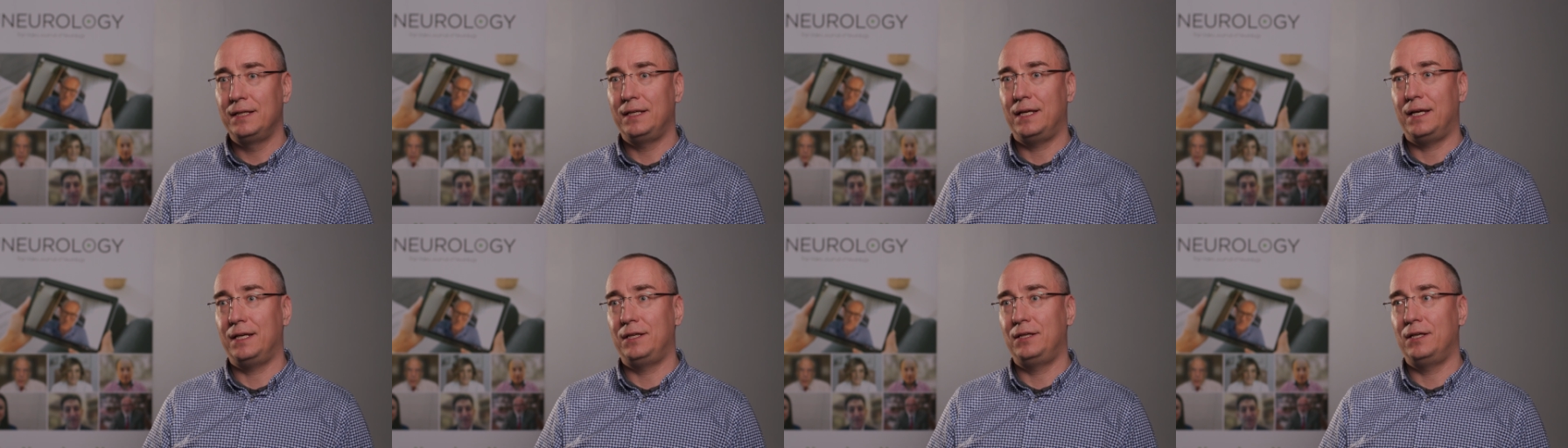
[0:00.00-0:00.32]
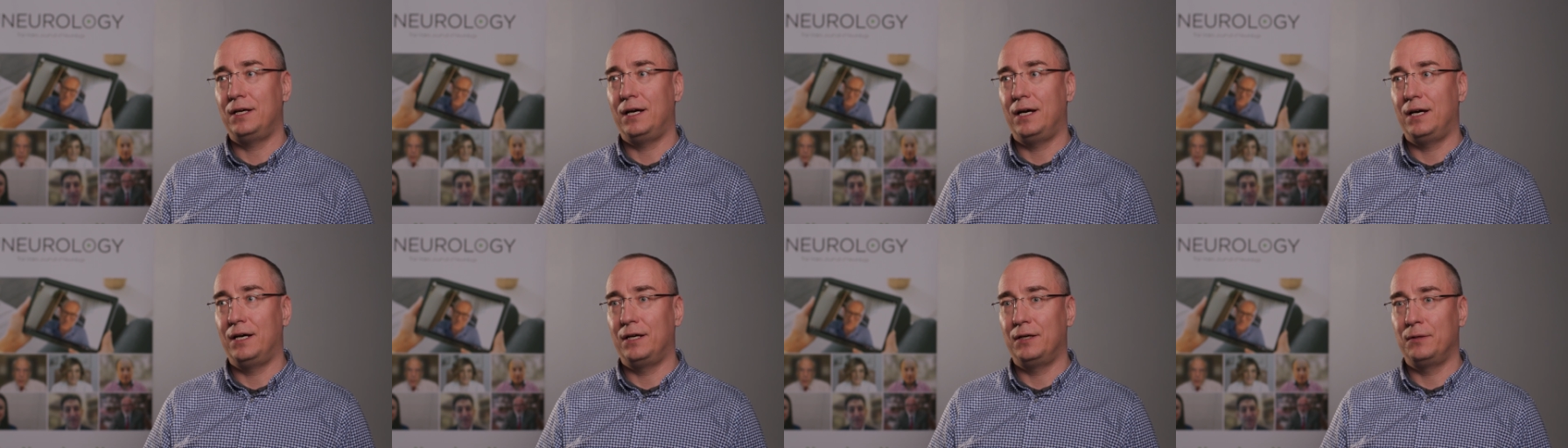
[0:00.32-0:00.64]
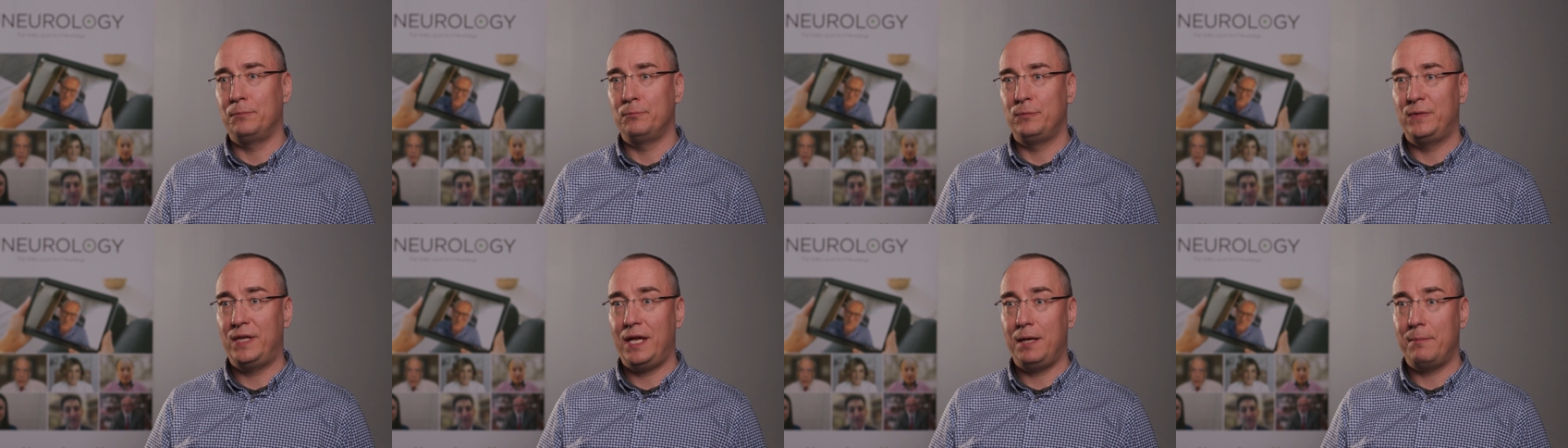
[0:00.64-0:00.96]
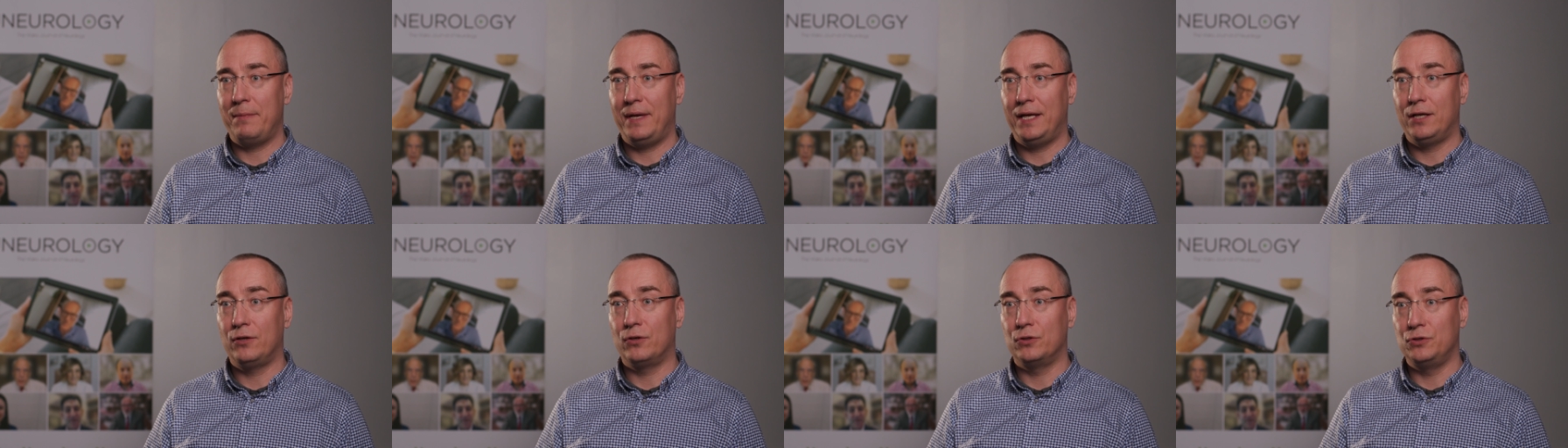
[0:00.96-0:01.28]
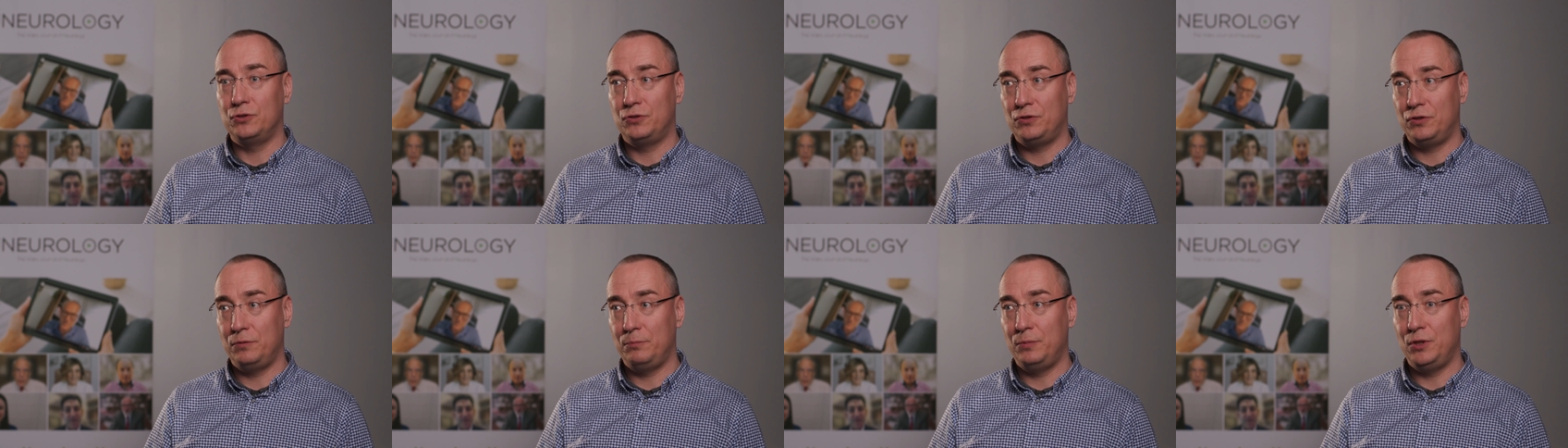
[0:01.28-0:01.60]
that um, they may
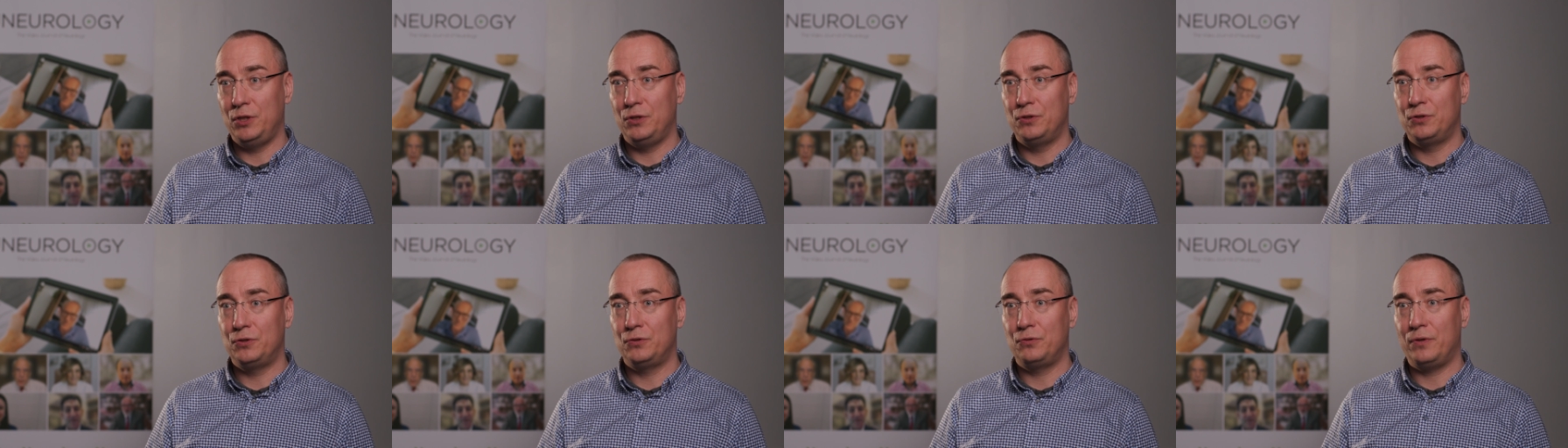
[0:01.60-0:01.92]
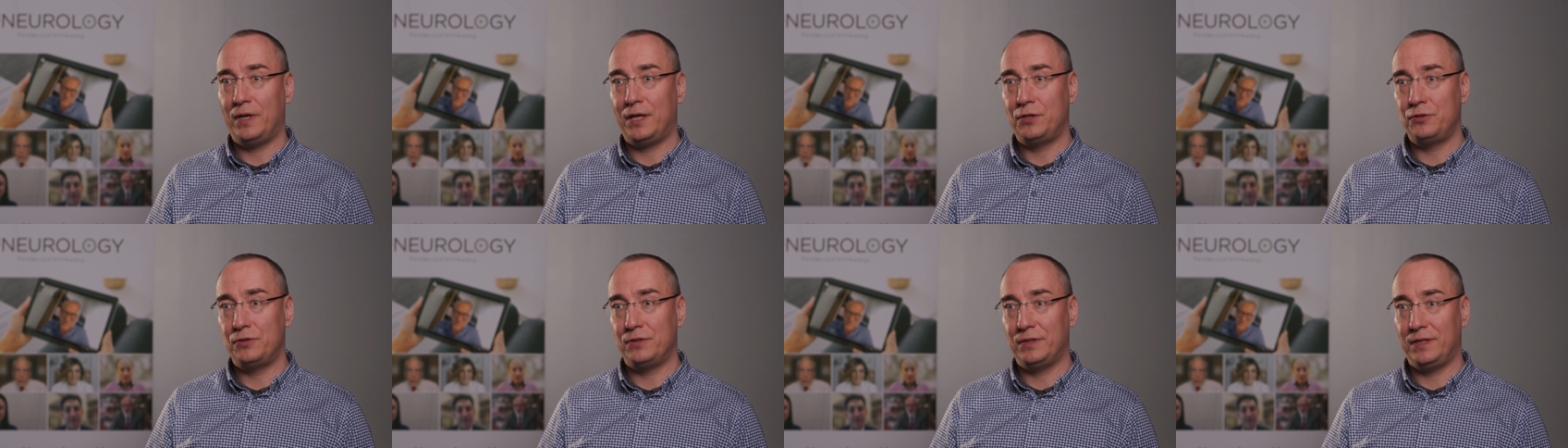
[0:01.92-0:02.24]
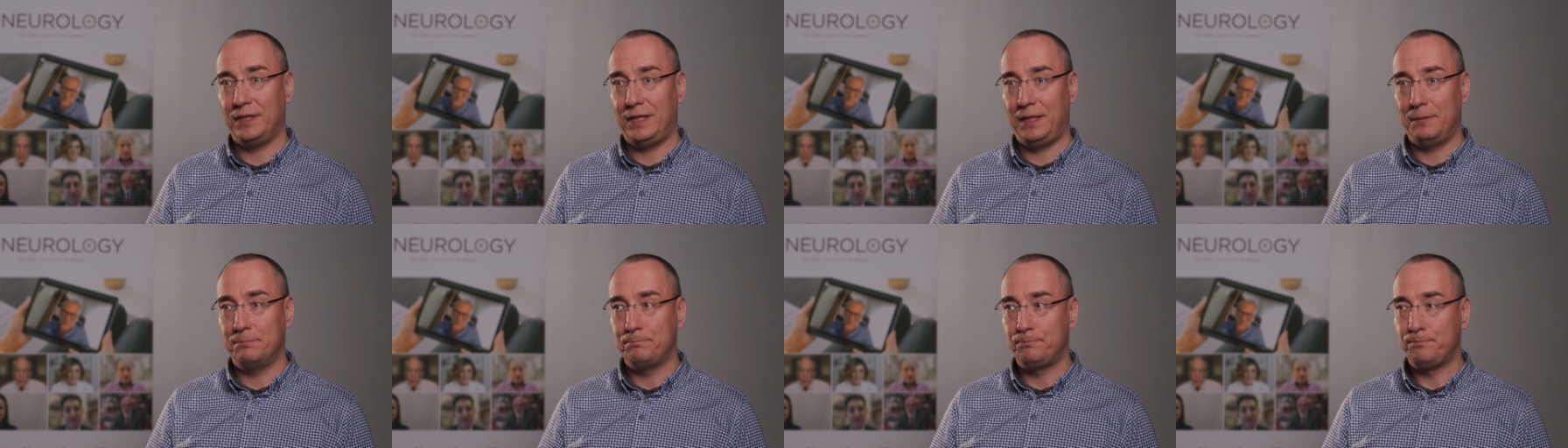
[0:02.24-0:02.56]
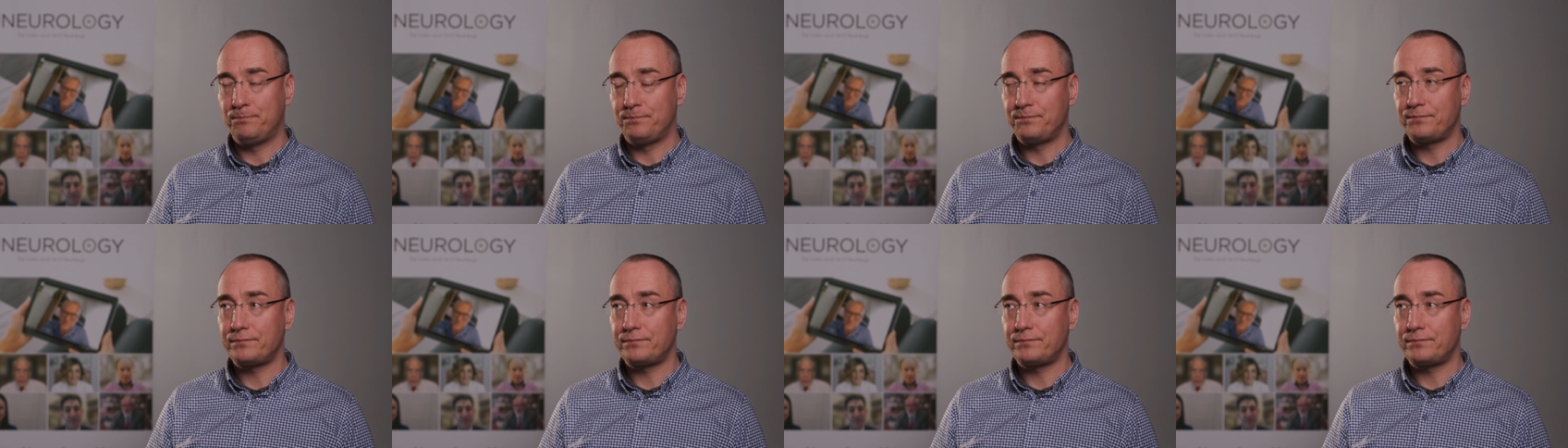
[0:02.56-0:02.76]
contribute to actually